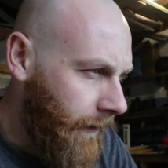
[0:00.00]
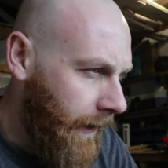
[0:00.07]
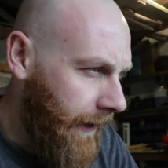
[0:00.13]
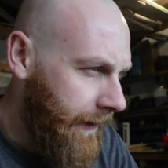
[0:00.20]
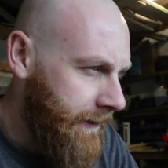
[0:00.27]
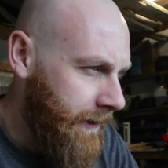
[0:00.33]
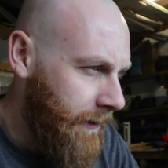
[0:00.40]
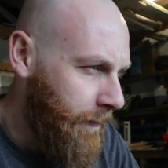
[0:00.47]

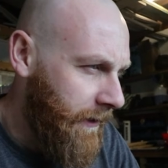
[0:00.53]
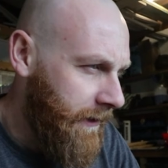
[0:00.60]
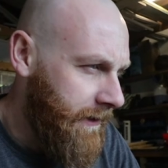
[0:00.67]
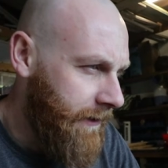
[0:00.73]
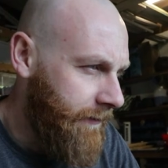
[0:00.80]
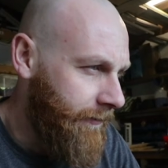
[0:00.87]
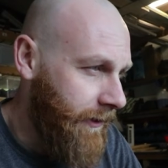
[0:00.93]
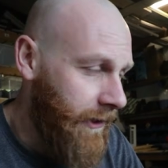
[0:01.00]

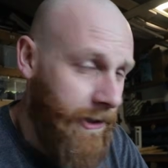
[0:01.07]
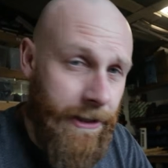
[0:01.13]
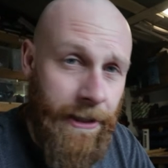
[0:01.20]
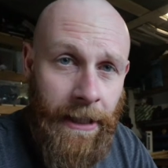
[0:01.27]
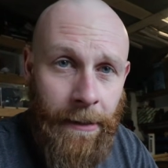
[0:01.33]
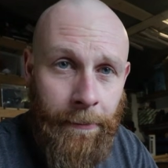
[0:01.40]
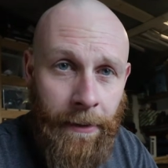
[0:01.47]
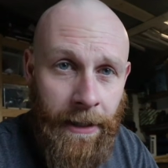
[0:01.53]
Estimated finish
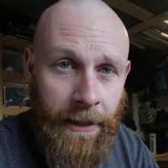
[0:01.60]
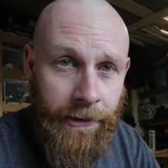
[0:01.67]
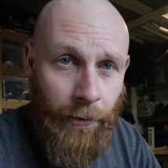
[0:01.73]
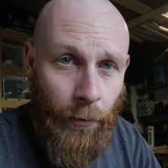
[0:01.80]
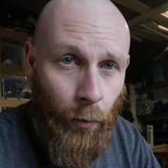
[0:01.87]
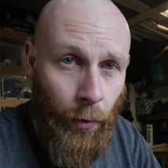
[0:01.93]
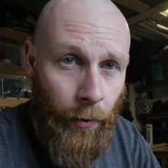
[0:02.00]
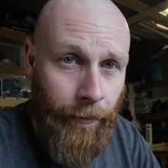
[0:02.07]
time is
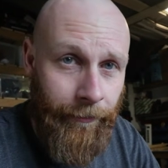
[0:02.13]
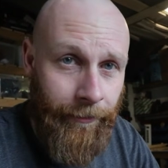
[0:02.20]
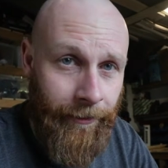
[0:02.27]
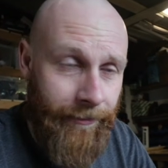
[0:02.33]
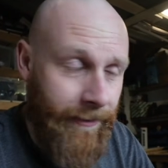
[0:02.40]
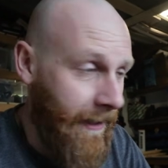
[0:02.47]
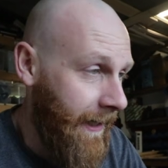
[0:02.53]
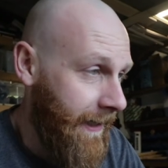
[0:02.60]

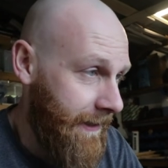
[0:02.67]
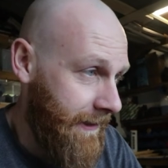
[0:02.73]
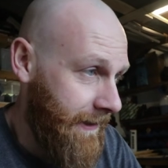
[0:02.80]
1:58.